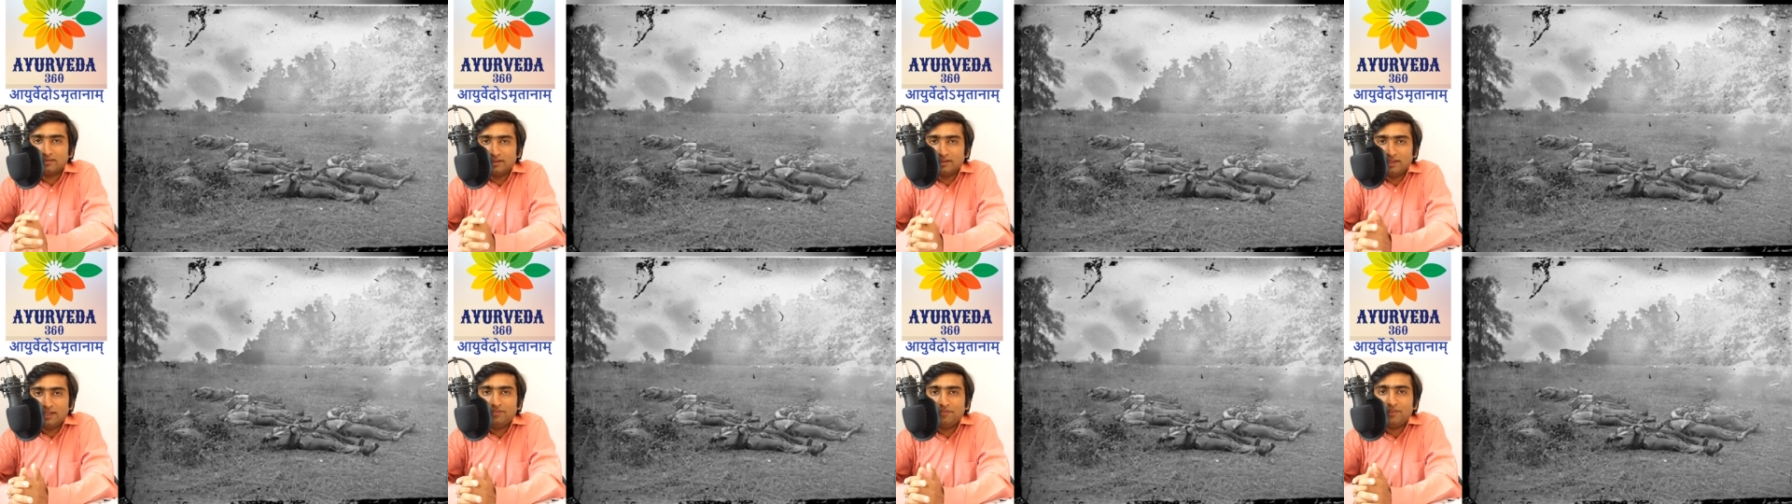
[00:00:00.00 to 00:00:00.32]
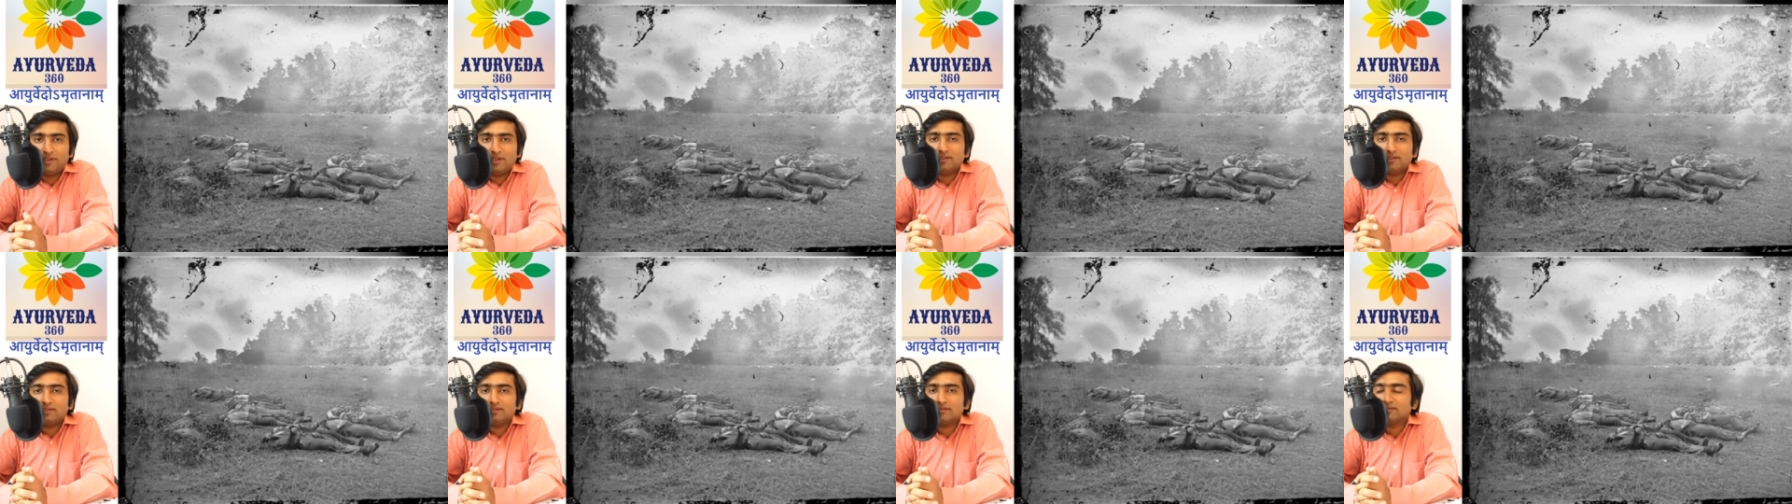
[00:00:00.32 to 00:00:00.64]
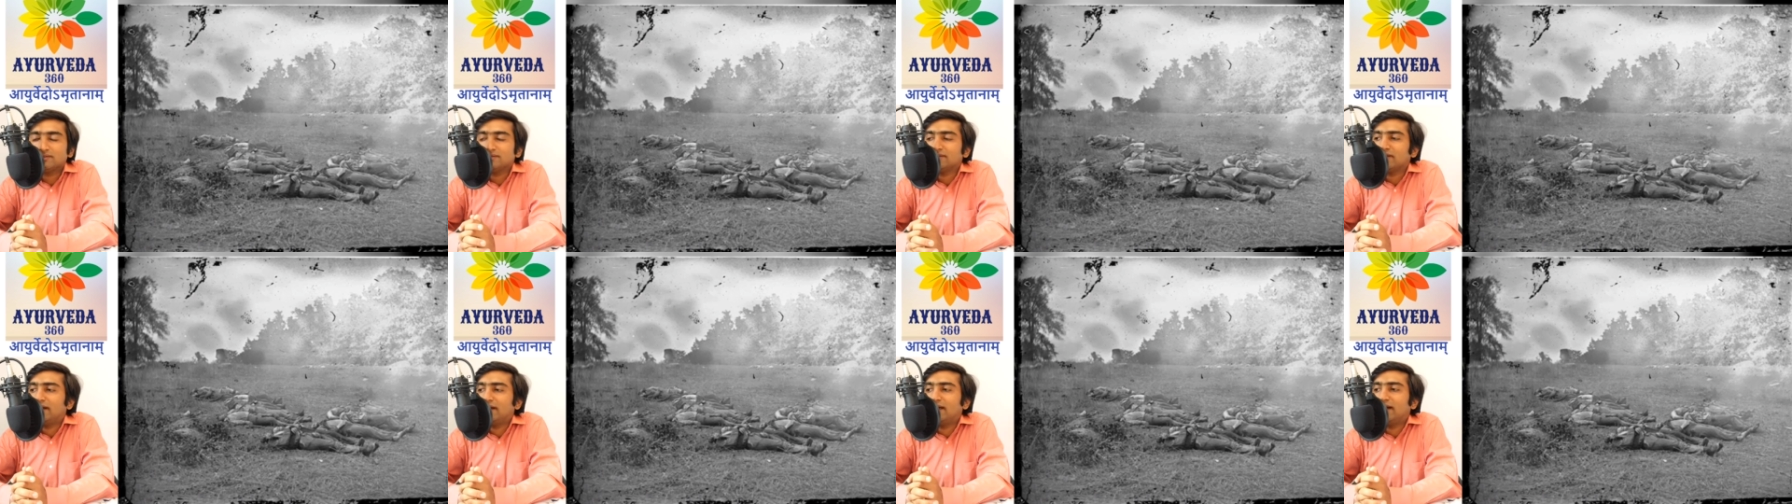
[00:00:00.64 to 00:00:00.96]
living
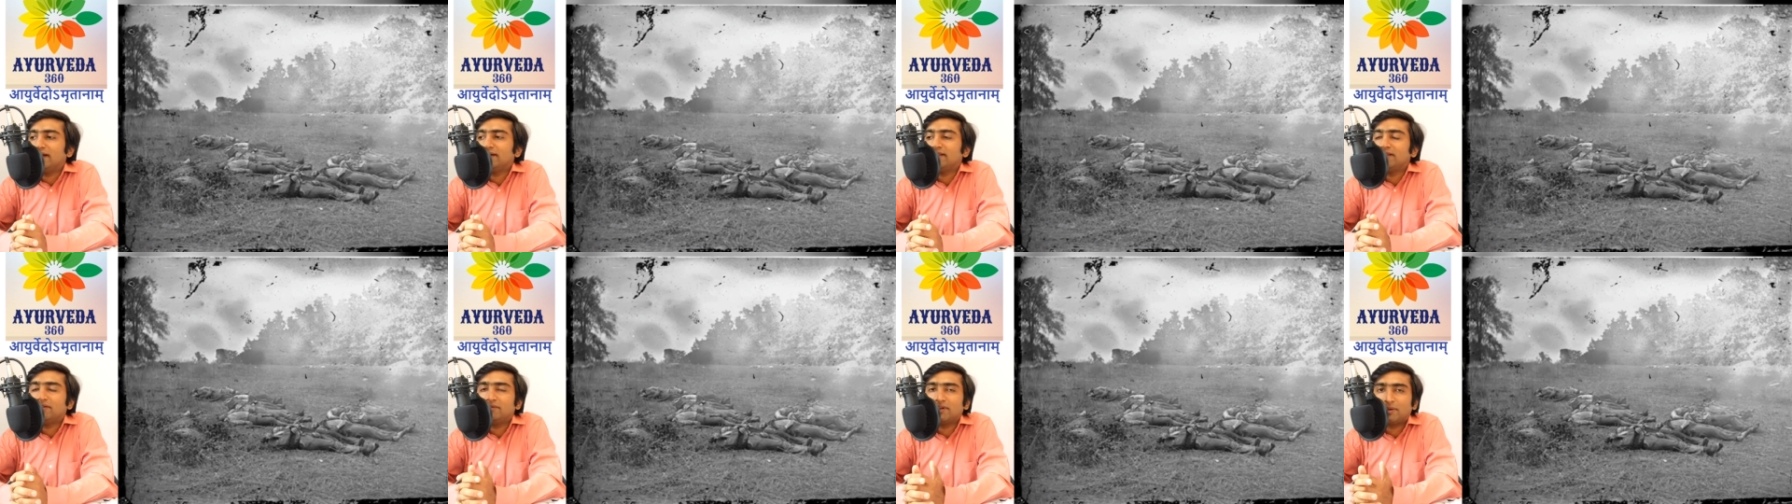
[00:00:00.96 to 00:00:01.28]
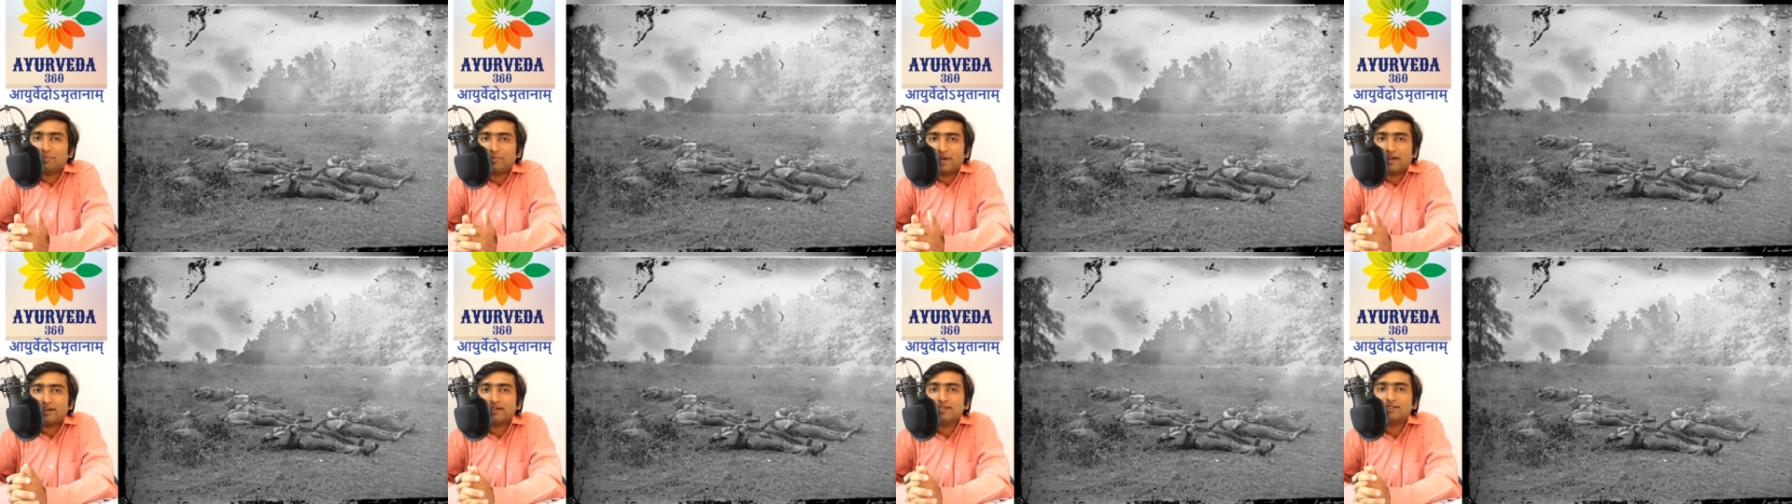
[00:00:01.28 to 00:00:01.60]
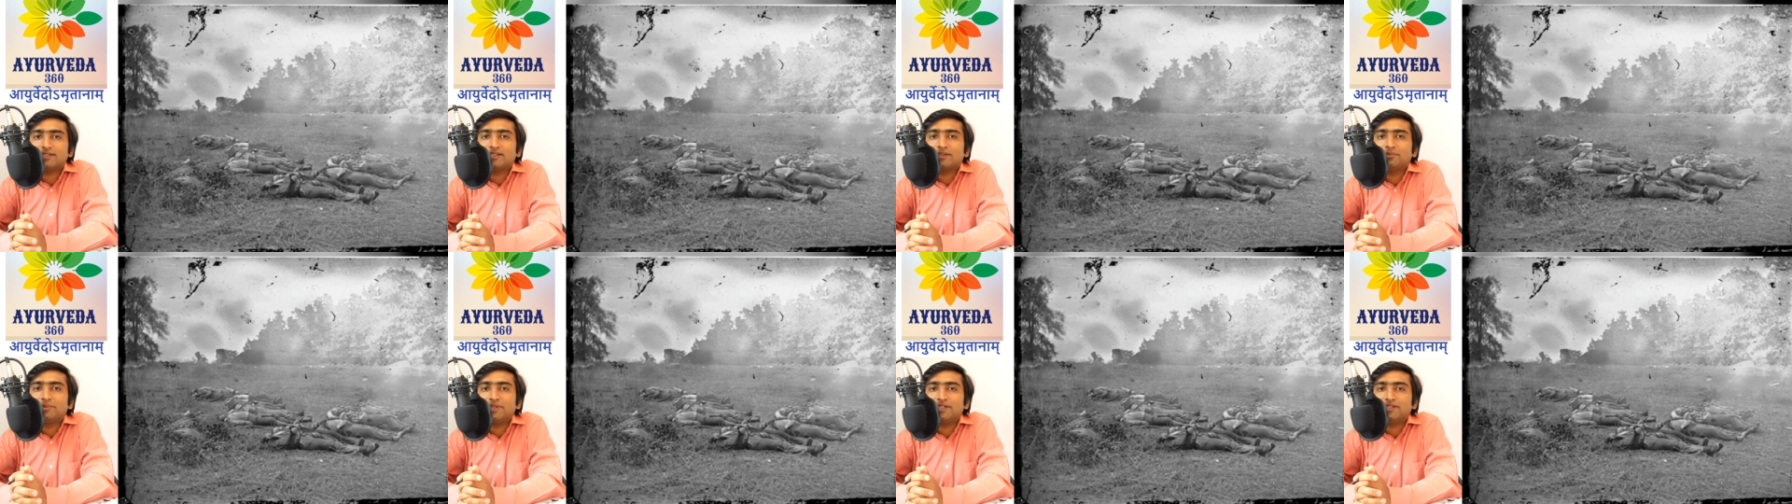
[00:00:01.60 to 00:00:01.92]
and they were
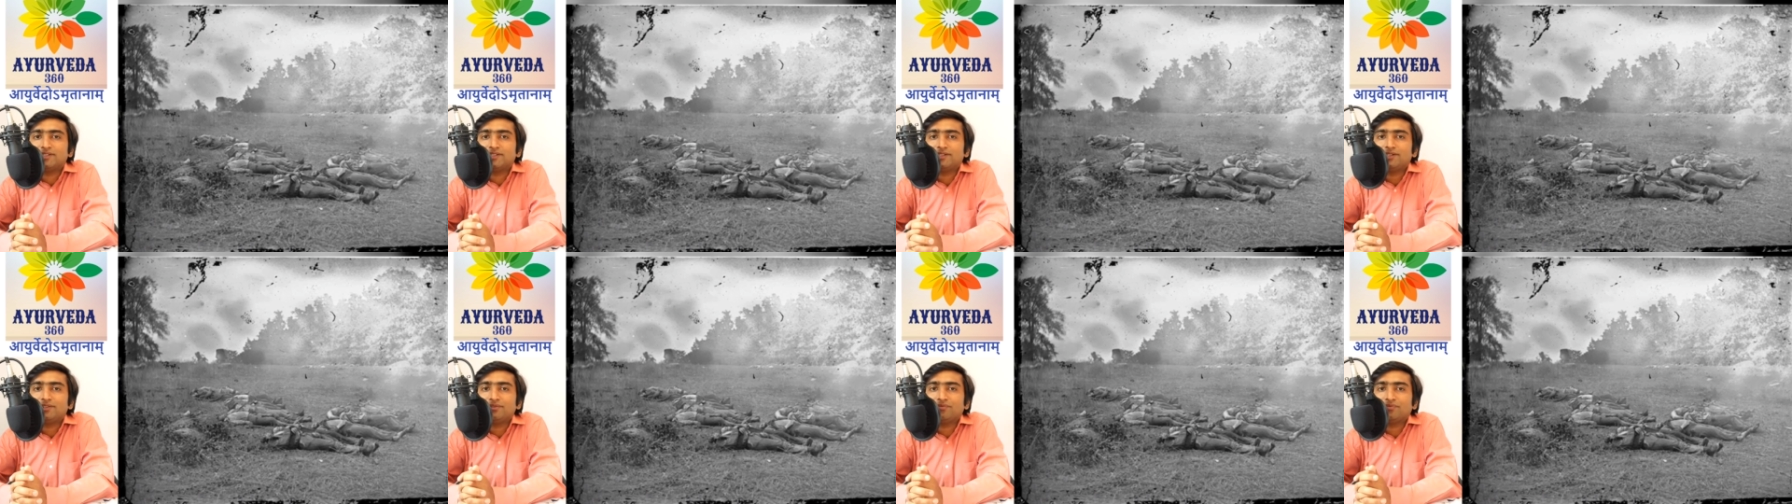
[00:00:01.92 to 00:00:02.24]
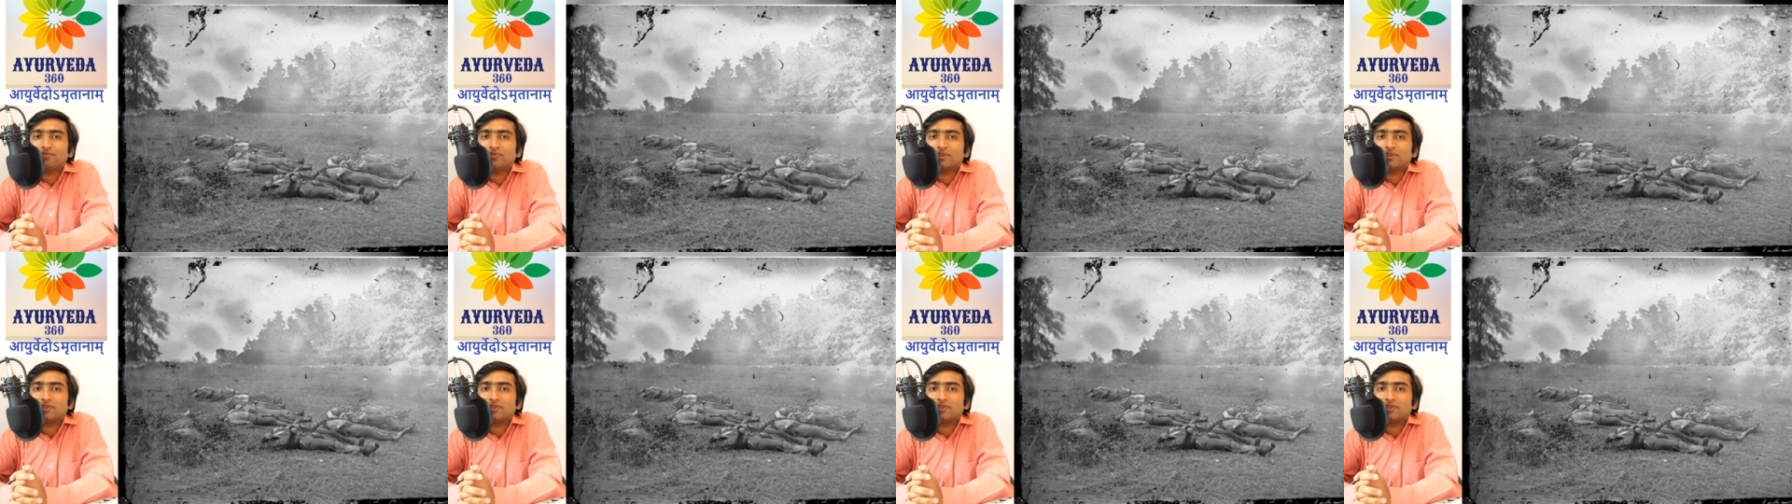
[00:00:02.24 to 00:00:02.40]
practicing medicine,